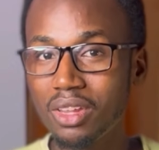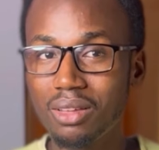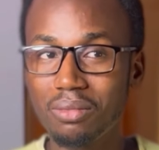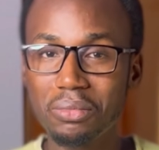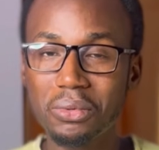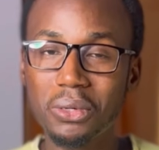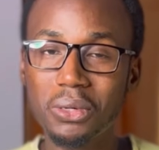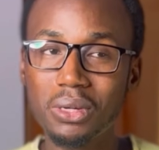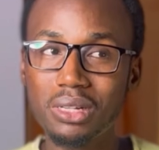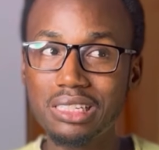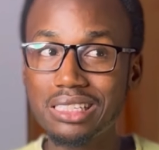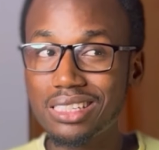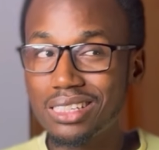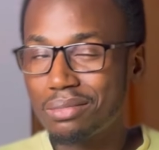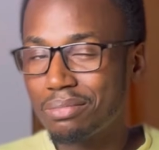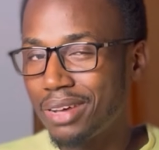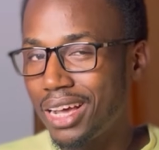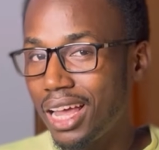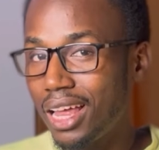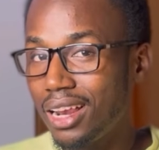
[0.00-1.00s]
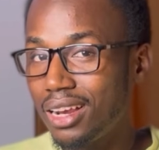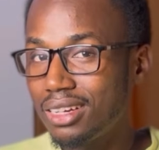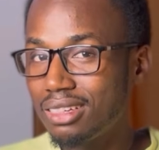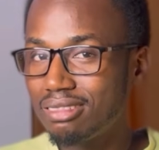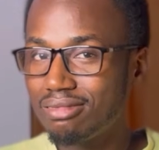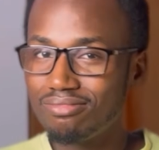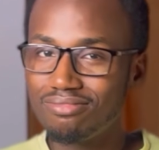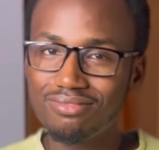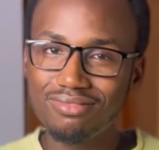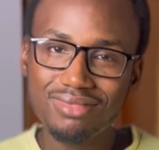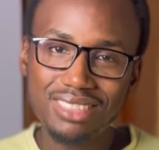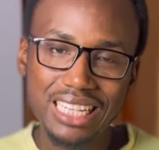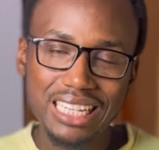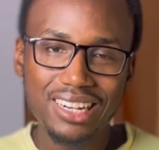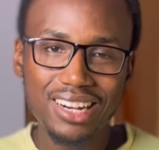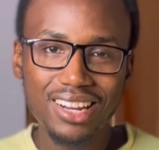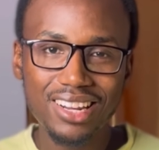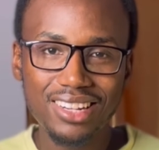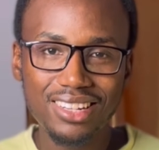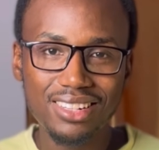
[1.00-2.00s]
because smile
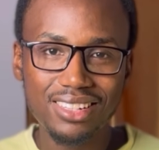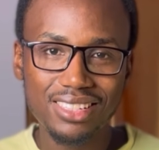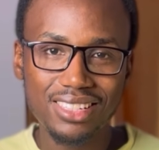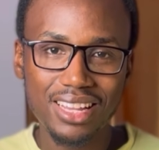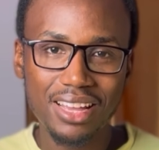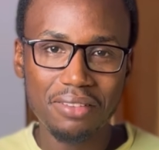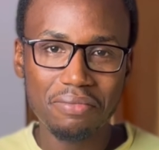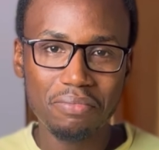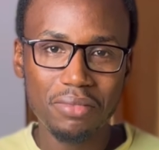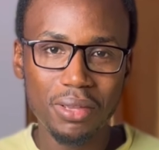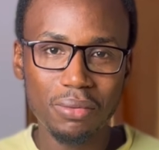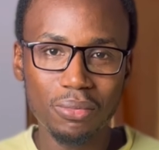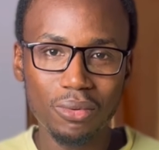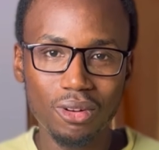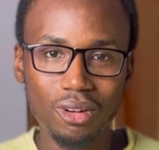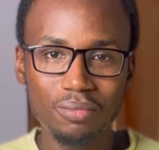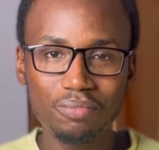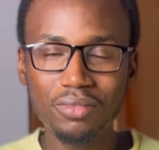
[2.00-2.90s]
generally disarm people.